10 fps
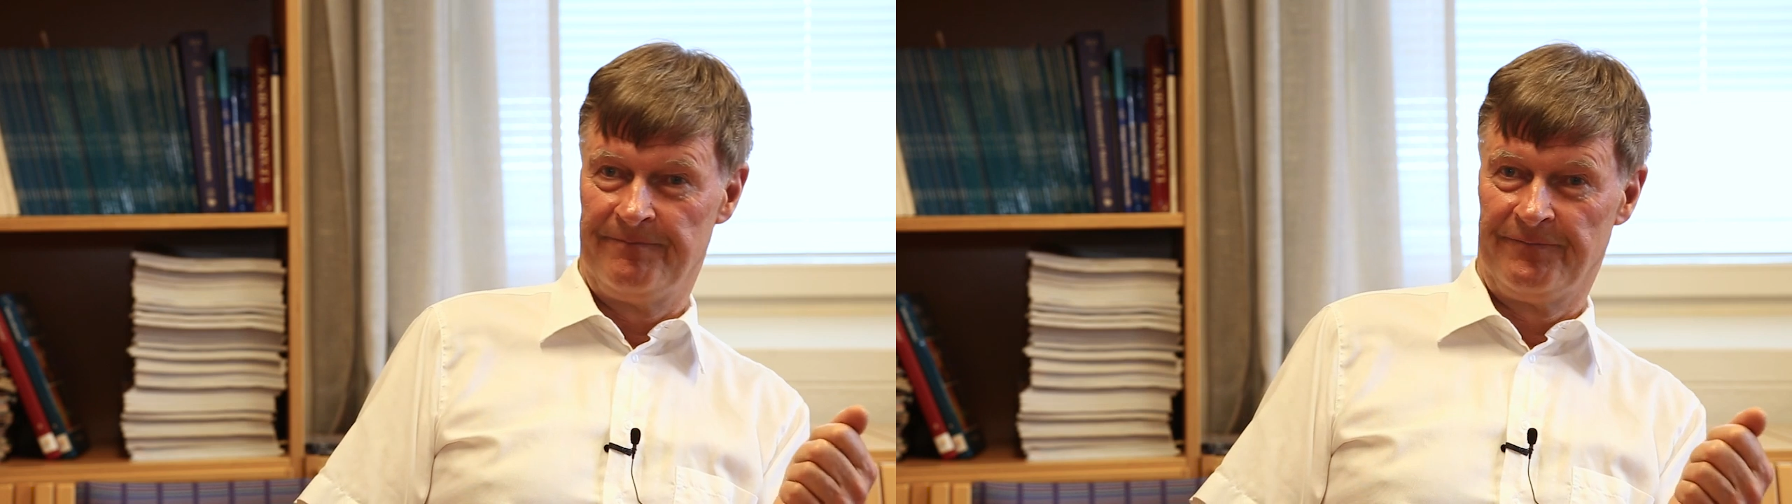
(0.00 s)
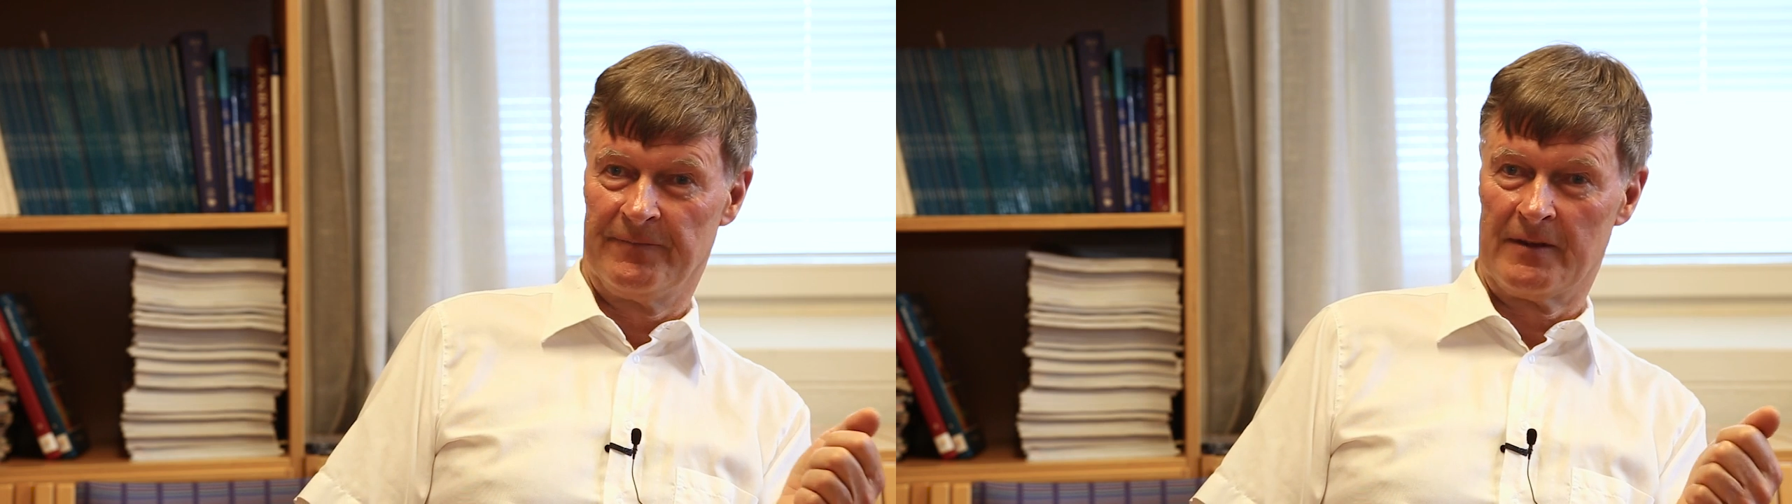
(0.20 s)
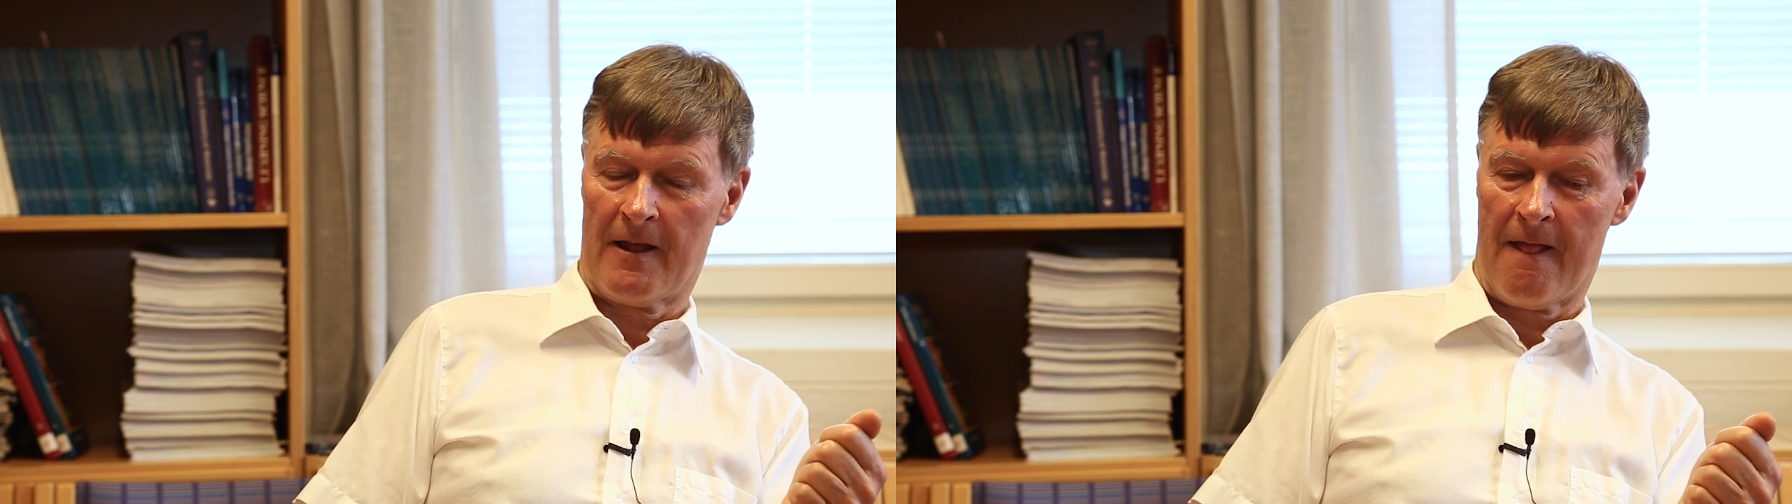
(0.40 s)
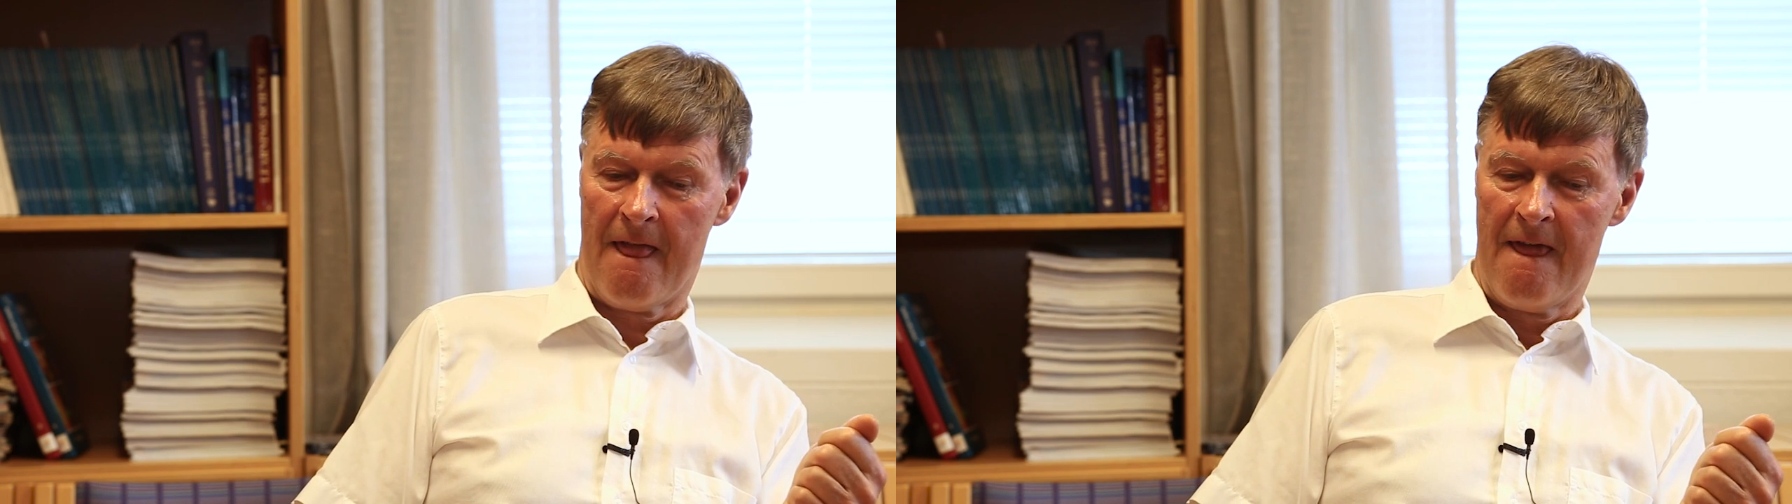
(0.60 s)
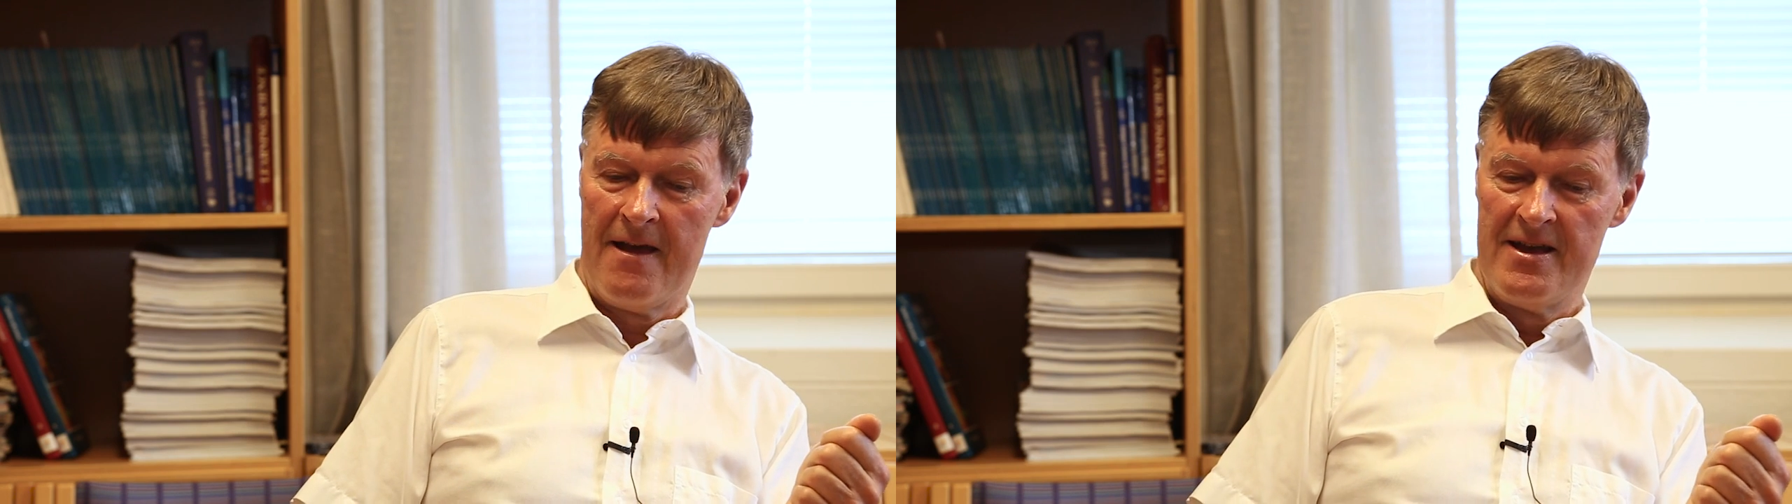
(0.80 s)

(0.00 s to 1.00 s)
Mm. Mm.